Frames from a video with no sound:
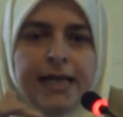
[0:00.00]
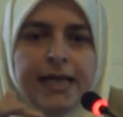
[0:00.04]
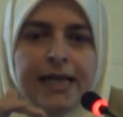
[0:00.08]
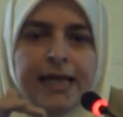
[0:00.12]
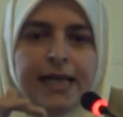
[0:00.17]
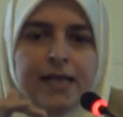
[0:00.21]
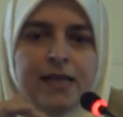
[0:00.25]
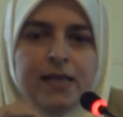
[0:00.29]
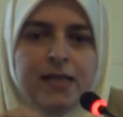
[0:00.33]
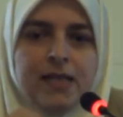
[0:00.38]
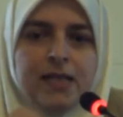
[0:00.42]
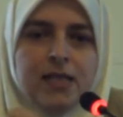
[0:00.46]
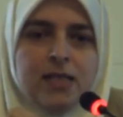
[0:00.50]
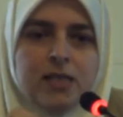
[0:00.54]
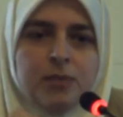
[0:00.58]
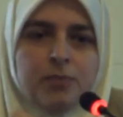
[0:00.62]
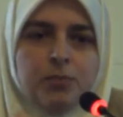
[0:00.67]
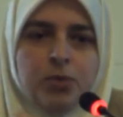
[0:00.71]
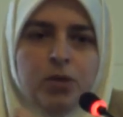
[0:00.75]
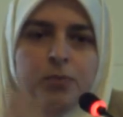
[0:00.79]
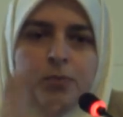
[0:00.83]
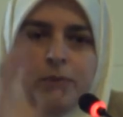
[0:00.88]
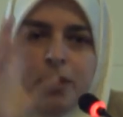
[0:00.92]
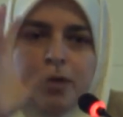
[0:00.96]
And these
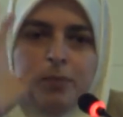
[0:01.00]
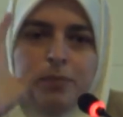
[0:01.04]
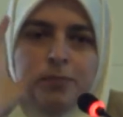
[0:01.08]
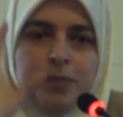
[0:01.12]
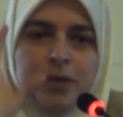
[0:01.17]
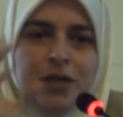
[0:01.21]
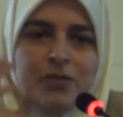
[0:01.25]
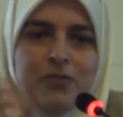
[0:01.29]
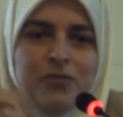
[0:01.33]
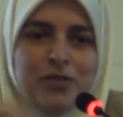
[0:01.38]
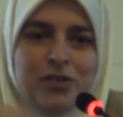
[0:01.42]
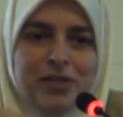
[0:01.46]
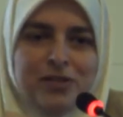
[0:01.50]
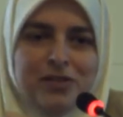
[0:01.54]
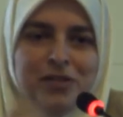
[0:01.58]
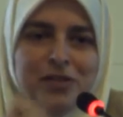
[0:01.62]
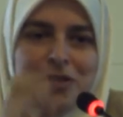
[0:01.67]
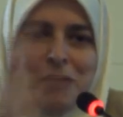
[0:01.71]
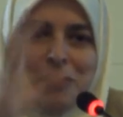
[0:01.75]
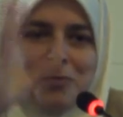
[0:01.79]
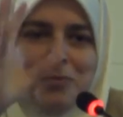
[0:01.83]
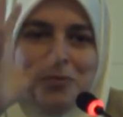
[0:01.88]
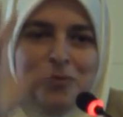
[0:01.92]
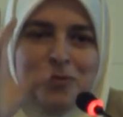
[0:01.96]
pop up every
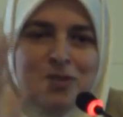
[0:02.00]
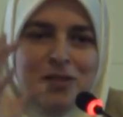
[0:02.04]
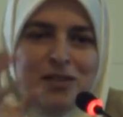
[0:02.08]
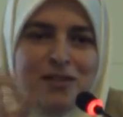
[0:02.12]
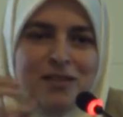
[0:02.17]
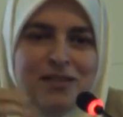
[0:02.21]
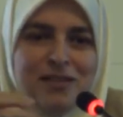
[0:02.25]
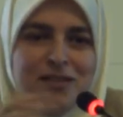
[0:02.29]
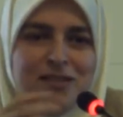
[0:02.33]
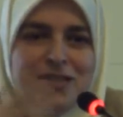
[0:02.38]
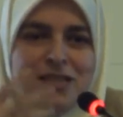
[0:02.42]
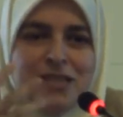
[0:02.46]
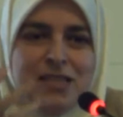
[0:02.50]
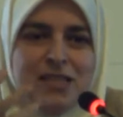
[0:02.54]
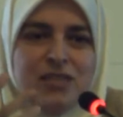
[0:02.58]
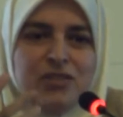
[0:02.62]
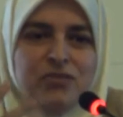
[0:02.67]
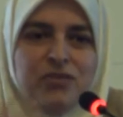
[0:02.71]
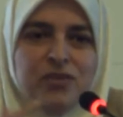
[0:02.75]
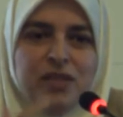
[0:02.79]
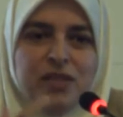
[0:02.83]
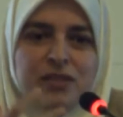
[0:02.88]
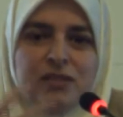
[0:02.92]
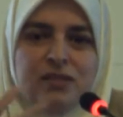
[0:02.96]
time the city
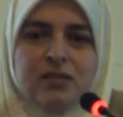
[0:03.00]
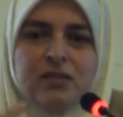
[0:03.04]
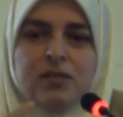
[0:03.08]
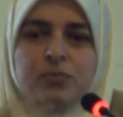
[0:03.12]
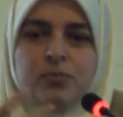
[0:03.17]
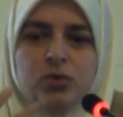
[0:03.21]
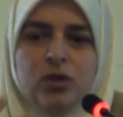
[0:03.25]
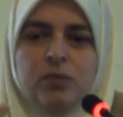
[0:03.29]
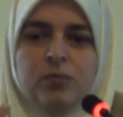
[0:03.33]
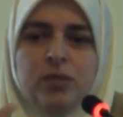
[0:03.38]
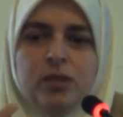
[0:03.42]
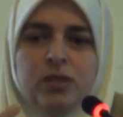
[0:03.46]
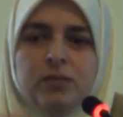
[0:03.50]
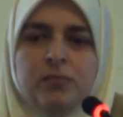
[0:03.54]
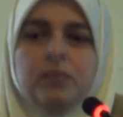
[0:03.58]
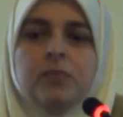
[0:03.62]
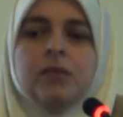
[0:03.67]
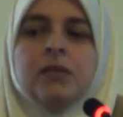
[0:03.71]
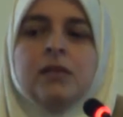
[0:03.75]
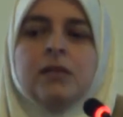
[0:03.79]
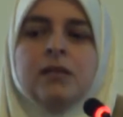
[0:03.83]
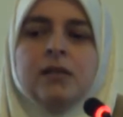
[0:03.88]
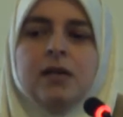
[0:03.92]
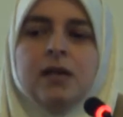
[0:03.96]
faces a problem,
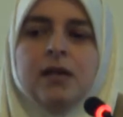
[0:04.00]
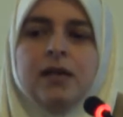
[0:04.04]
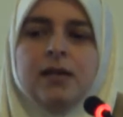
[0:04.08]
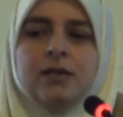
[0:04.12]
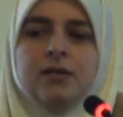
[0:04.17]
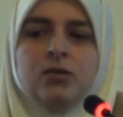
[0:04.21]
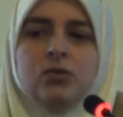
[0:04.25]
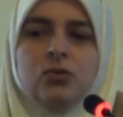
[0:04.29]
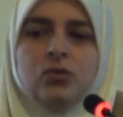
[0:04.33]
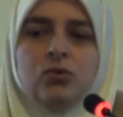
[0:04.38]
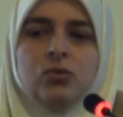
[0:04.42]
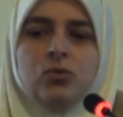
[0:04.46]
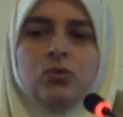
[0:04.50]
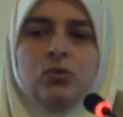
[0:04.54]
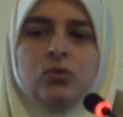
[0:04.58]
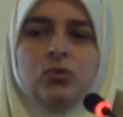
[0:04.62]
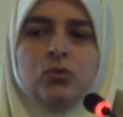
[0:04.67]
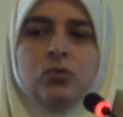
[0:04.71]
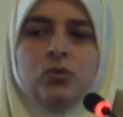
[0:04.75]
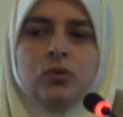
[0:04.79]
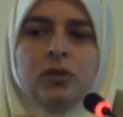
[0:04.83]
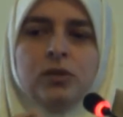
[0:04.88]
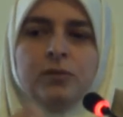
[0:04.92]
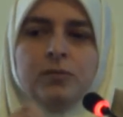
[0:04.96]
either
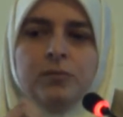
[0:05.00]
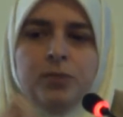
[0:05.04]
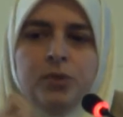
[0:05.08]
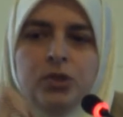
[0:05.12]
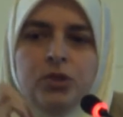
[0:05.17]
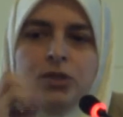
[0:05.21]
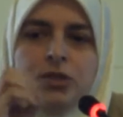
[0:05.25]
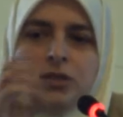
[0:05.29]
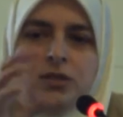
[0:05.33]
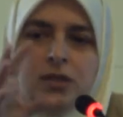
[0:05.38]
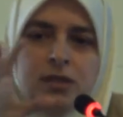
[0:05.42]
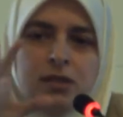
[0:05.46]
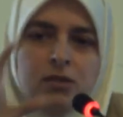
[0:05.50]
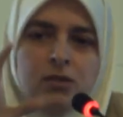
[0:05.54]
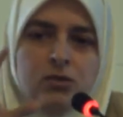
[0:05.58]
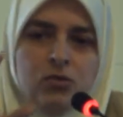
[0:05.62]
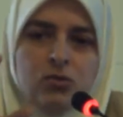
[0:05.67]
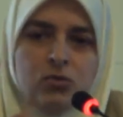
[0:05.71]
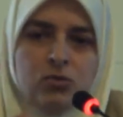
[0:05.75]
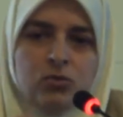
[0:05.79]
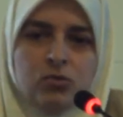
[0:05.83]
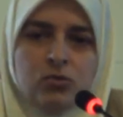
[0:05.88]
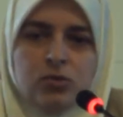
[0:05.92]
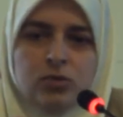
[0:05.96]
to burst
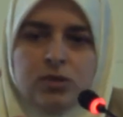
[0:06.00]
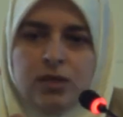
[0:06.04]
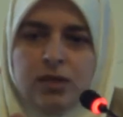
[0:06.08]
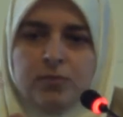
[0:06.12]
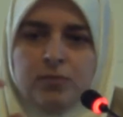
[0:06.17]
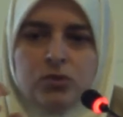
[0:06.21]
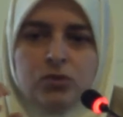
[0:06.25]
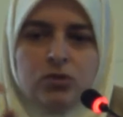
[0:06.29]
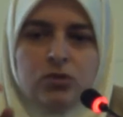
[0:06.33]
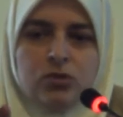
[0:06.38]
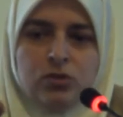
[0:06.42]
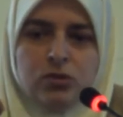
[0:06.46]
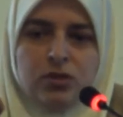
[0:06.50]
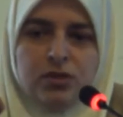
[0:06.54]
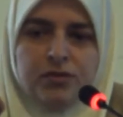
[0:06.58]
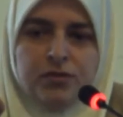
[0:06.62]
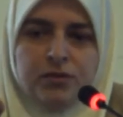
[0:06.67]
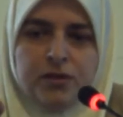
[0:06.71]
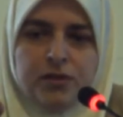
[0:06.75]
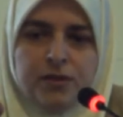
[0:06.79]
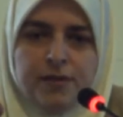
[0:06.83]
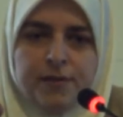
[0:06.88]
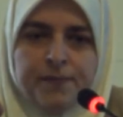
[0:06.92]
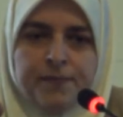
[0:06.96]
into some sort
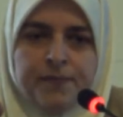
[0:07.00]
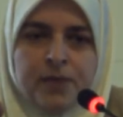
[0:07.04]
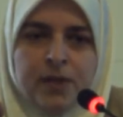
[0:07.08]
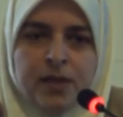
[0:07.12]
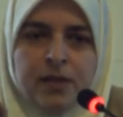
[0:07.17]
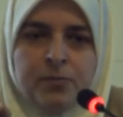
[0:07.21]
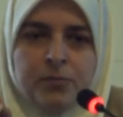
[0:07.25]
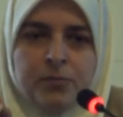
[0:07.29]
of a